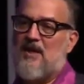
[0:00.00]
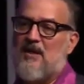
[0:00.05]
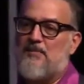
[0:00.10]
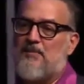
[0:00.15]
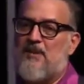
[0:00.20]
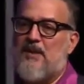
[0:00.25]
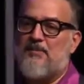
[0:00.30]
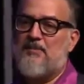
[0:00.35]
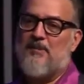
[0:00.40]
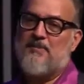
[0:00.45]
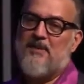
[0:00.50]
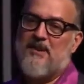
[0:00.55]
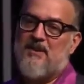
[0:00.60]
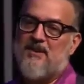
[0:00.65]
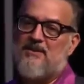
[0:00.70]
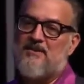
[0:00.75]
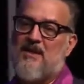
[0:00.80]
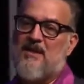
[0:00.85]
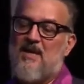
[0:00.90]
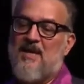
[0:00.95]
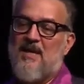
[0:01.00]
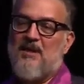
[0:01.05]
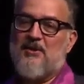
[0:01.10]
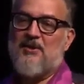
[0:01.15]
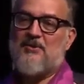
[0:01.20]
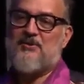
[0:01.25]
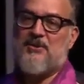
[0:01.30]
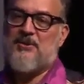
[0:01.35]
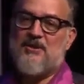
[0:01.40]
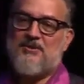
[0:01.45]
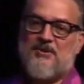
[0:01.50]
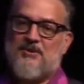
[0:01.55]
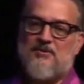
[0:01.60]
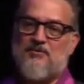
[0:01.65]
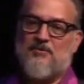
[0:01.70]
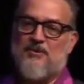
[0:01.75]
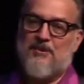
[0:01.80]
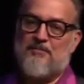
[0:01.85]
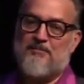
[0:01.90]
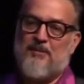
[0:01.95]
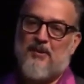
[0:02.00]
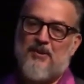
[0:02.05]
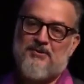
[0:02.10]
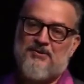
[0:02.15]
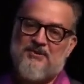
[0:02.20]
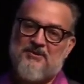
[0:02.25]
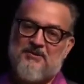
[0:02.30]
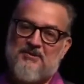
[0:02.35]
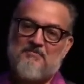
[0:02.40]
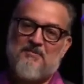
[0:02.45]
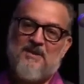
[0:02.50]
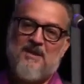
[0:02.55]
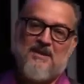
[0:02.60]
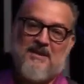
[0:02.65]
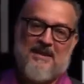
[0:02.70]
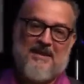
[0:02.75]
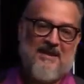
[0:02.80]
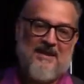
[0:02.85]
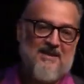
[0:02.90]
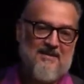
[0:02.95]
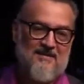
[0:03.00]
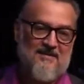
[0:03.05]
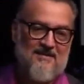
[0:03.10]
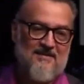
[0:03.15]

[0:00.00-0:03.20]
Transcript: lot of people because you're touching with a person's money.